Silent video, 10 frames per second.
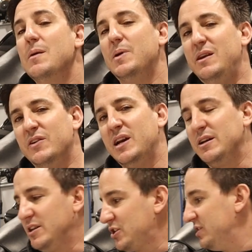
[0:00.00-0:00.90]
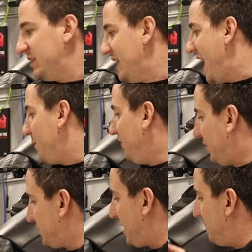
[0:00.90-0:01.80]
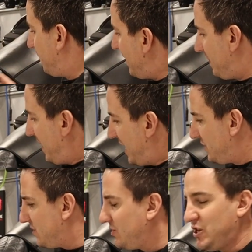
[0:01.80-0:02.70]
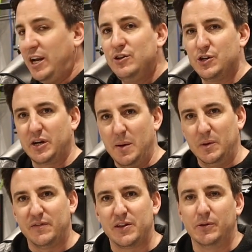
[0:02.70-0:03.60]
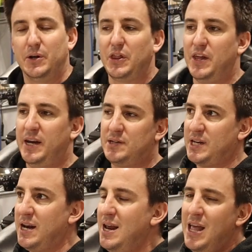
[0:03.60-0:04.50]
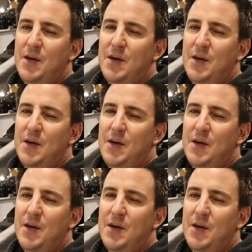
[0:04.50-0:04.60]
But even in addition to that, we've also got brake pads to change and a couple of other little things, and